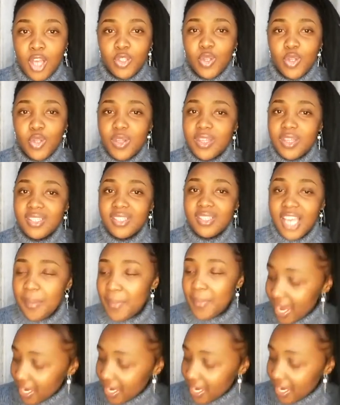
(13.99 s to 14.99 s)
So the
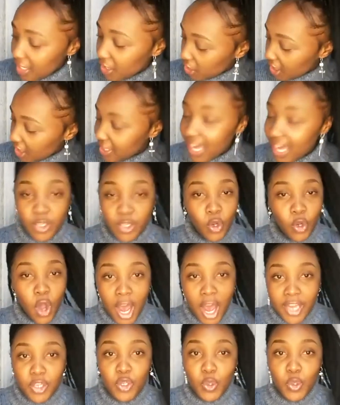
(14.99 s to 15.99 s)
same energy that
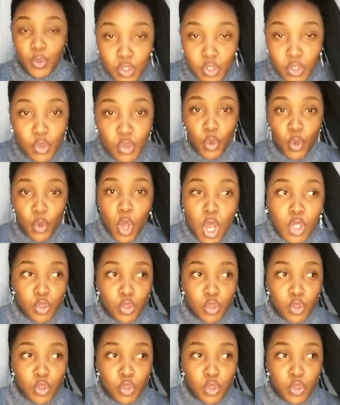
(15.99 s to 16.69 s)
God uses to